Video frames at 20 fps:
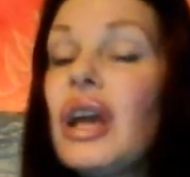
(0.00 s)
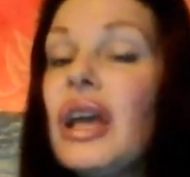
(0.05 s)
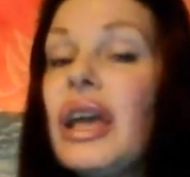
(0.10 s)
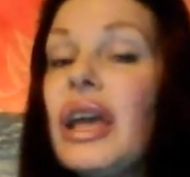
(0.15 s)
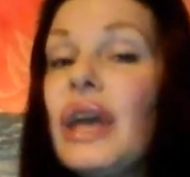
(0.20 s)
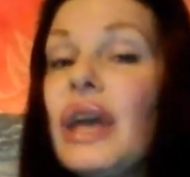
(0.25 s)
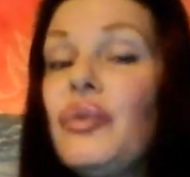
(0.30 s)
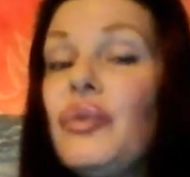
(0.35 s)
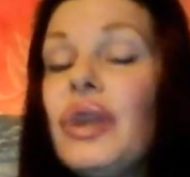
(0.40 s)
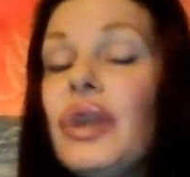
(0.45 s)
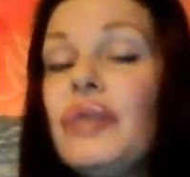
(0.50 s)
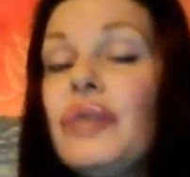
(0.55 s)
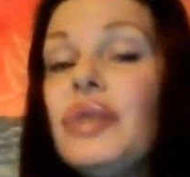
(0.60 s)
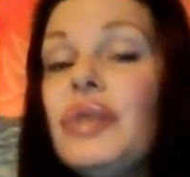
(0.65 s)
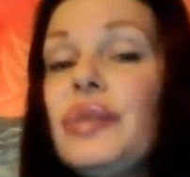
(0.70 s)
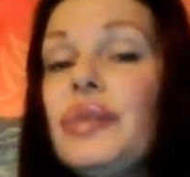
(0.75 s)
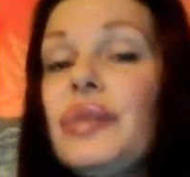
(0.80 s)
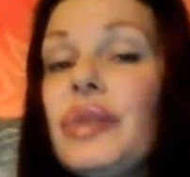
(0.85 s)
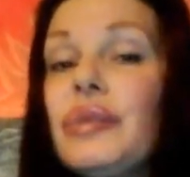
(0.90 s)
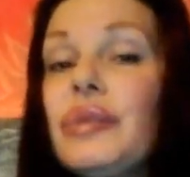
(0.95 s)
And would I really
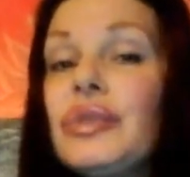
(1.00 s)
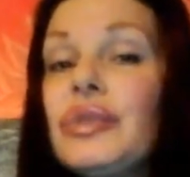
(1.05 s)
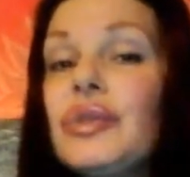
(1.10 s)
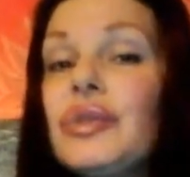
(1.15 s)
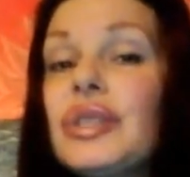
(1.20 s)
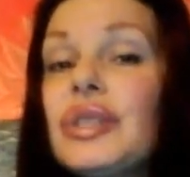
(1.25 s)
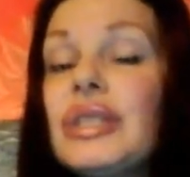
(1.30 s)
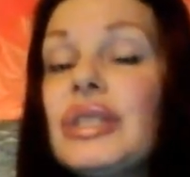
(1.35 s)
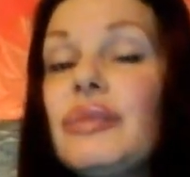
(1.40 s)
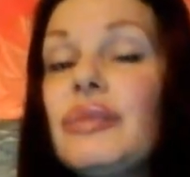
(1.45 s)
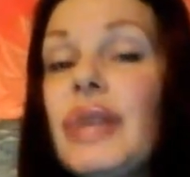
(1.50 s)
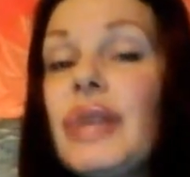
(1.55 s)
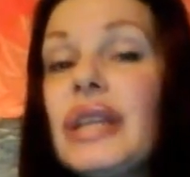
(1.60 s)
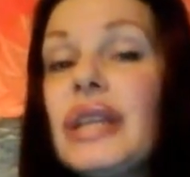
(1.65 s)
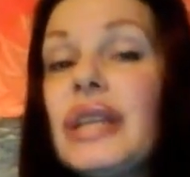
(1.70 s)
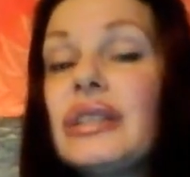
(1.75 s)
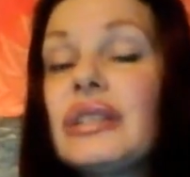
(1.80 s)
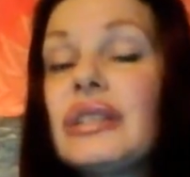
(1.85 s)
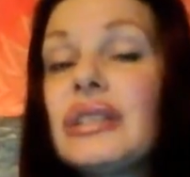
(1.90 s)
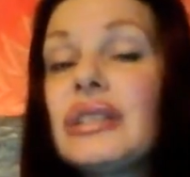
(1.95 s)
be able to explain
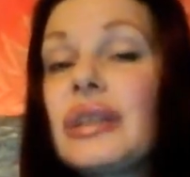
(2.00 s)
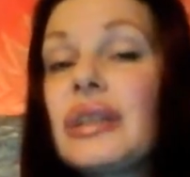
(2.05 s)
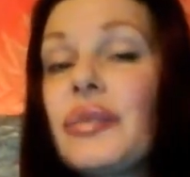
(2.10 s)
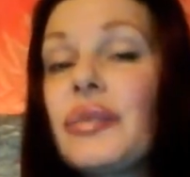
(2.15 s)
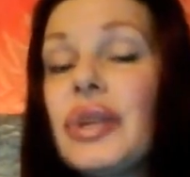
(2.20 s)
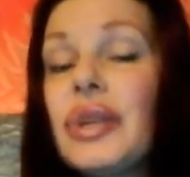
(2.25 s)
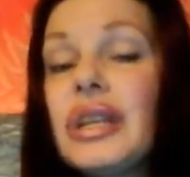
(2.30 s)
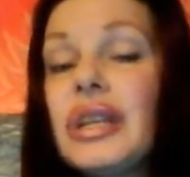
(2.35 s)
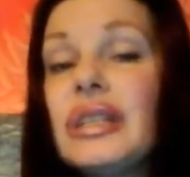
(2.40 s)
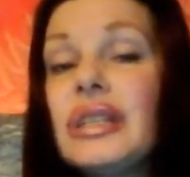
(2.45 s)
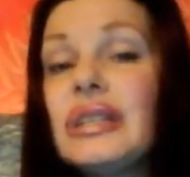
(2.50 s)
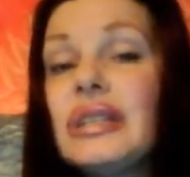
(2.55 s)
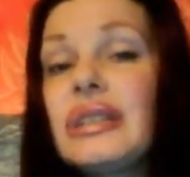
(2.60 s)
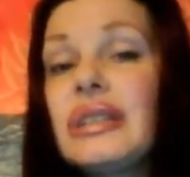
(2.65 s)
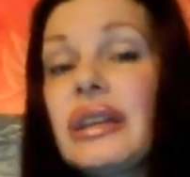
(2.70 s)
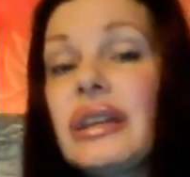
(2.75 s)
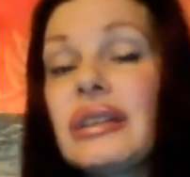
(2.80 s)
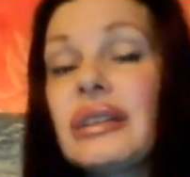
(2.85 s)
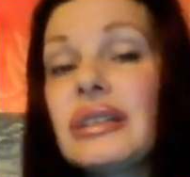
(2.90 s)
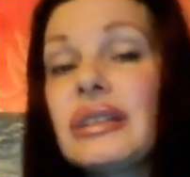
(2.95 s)
it to someone? And yes, I
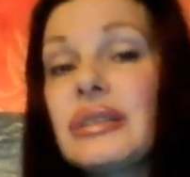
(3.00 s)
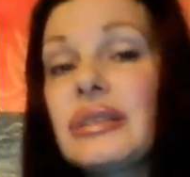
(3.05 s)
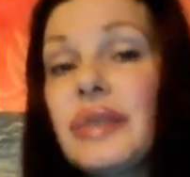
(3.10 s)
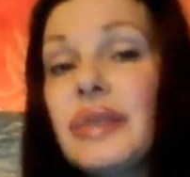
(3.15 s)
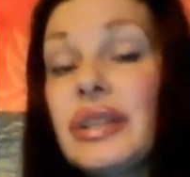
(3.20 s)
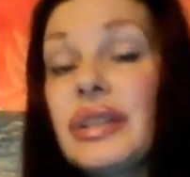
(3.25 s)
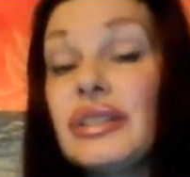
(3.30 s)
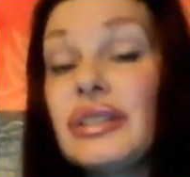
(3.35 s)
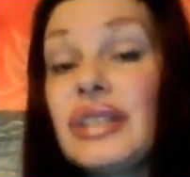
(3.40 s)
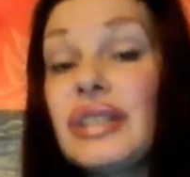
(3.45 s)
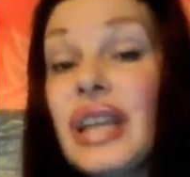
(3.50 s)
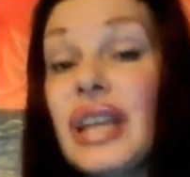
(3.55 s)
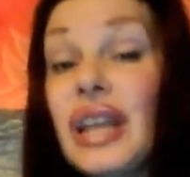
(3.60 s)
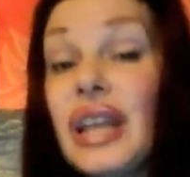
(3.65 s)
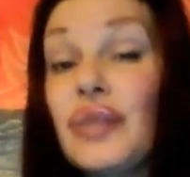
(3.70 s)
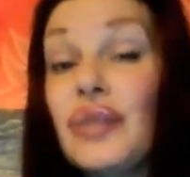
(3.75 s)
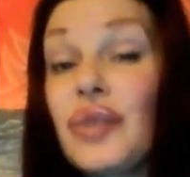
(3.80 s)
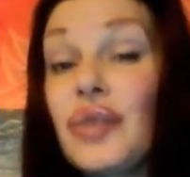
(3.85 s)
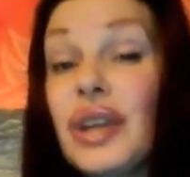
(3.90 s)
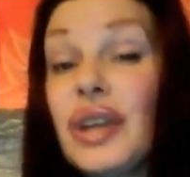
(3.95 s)
can explain it to
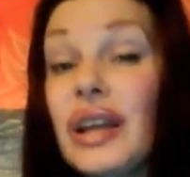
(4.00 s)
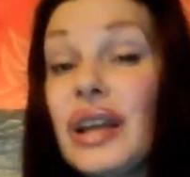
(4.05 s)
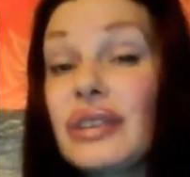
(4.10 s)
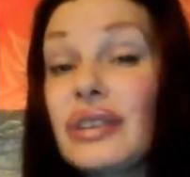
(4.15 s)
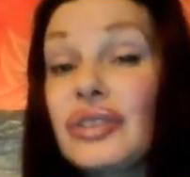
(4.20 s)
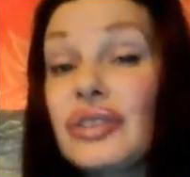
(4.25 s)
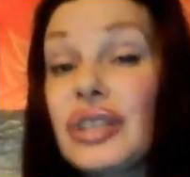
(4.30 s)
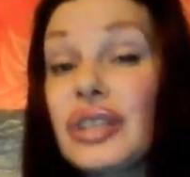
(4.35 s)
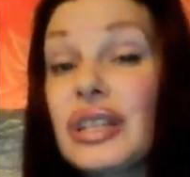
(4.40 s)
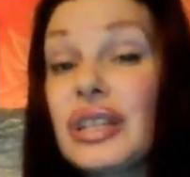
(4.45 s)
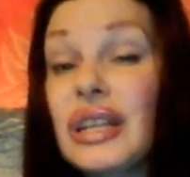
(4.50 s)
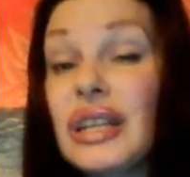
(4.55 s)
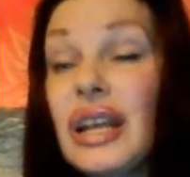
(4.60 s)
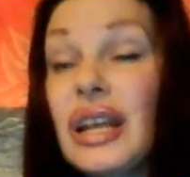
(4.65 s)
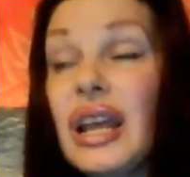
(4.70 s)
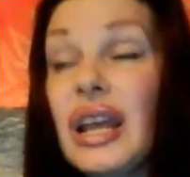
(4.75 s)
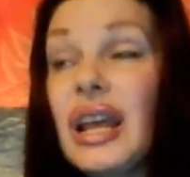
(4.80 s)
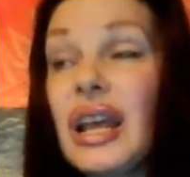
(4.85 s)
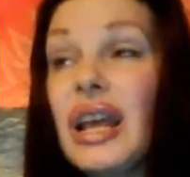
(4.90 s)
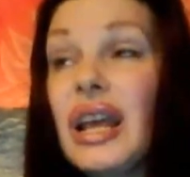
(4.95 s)
anyone, actually.
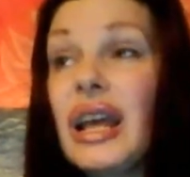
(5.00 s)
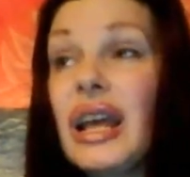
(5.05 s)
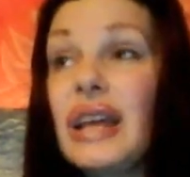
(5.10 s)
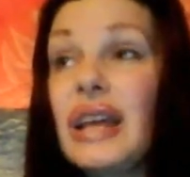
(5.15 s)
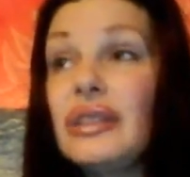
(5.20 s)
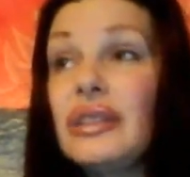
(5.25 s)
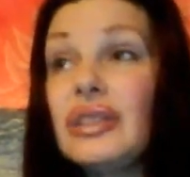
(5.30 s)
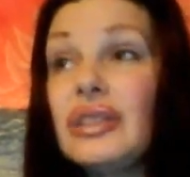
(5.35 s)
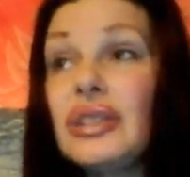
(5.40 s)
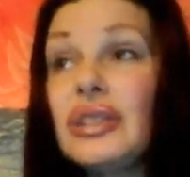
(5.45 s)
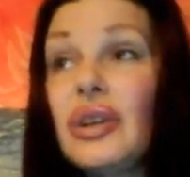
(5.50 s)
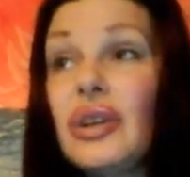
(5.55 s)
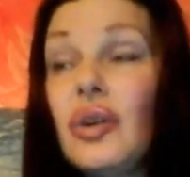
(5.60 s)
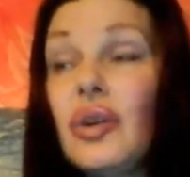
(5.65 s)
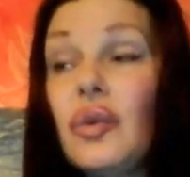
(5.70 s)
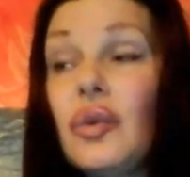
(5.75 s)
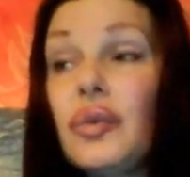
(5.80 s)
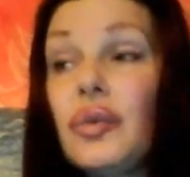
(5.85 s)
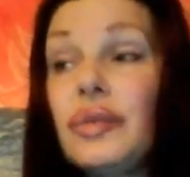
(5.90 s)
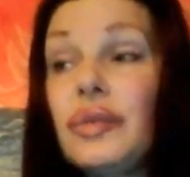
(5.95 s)
And
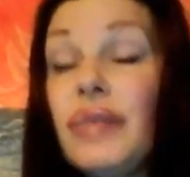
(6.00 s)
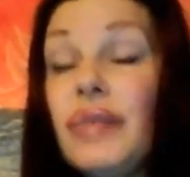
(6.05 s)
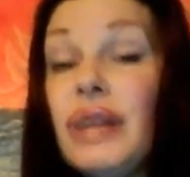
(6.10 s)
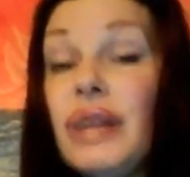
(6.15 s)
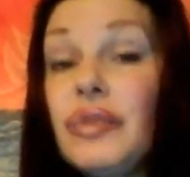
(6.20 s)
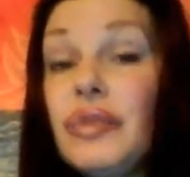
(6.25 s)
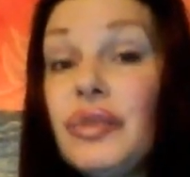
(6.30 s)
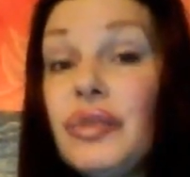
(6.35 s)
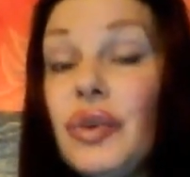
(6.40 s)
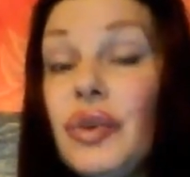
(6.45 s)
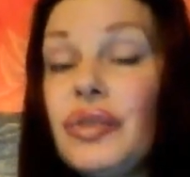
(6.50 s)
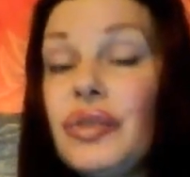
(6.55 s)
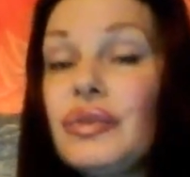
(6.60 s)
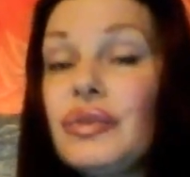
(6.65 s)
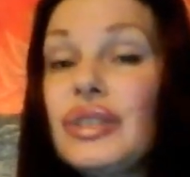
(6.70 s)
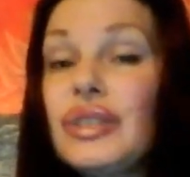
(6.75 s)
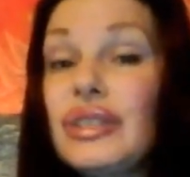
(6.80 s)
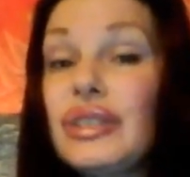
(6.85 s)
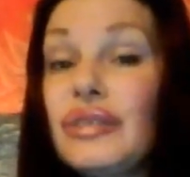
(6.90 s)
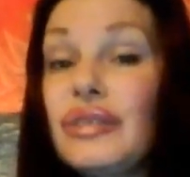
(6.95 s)
so with Marilyn Monroe, there was
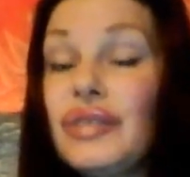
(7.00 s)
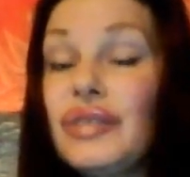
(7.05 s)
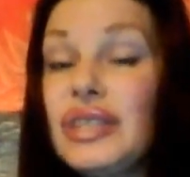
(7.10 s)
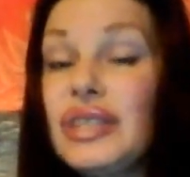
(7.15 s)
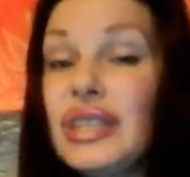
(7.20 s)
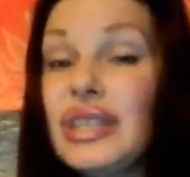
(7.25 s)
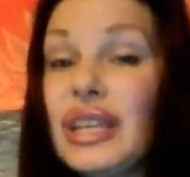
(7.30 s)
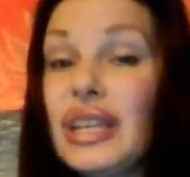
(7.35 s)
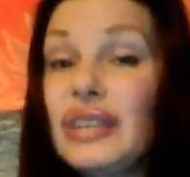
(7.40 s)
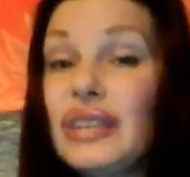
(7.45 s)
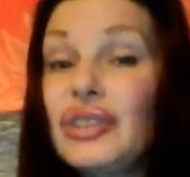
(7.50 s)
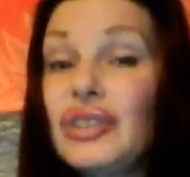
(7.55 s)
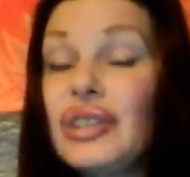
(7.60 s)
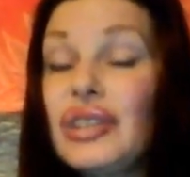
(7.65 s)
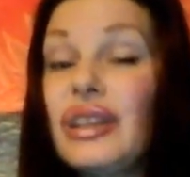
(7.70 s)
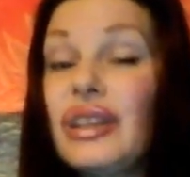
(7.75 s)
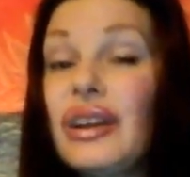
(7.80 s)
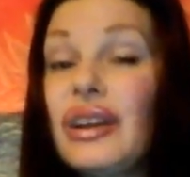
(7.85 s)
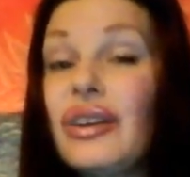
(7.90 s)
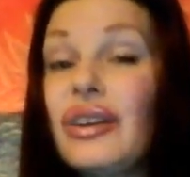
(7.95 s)
a sophistication
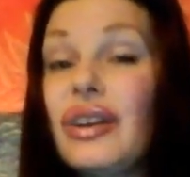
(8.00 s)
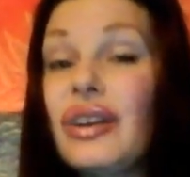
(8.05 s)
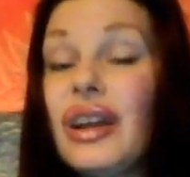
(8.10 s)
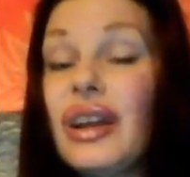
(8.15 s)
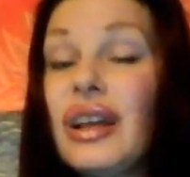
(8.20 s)
there.